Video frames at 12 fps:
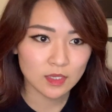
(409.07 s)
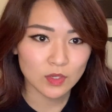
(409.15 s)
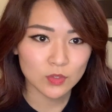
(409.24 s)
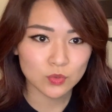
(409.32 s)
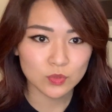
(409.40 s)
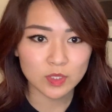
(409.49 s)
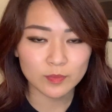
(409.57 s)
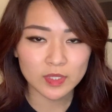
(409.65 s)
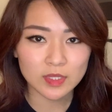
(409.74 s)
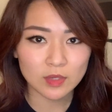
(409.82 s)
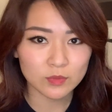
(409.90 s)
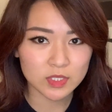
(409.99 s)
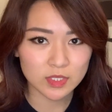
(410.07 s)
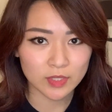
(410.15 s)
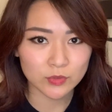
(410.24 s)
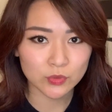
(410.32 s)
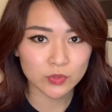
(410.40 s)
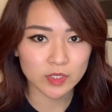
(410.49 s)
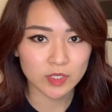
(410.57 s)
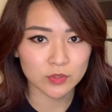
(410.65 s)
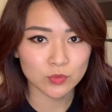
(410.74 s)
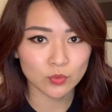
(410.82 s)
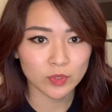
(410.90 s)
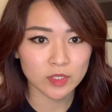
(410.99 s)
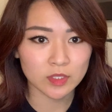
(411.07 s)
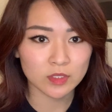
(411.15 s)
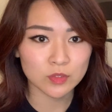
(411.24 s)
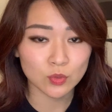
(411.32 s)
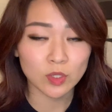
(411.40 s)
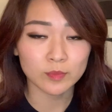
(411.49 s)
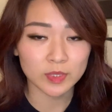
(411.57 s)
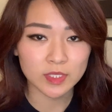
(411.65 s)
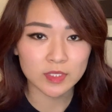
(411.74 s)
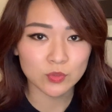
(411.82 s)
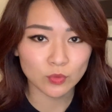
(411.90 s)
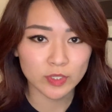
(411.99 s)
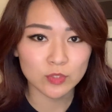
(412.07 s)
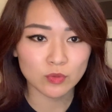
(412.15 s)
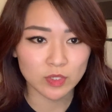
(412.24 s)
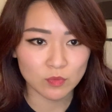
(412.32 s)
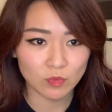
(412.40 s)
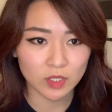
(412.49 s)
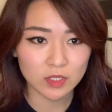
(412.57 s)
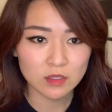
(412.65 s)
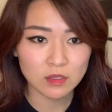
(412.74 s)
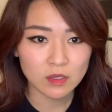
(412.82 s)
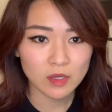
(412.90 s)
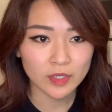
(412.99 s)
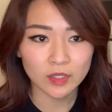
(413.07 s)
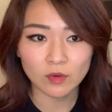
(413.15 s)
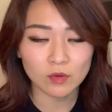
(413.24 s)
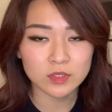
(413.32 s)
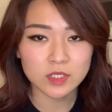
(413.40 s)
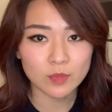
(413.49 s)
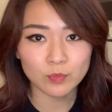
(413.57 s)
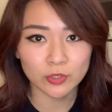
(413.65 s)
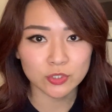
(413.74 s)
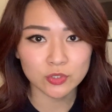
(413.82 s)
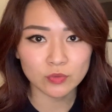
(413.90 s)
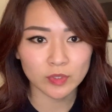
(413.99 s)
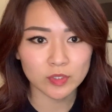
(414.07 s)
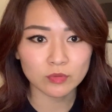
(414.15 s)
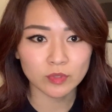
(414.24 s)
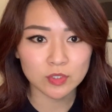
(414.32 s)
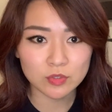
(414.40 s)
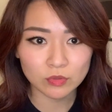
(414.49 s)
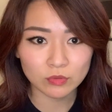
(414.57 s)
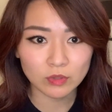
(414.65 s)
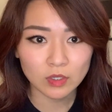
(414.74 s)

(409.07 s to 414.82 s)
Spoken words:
So something that was scheduled to complete in 2021 can always get pushed to 2022.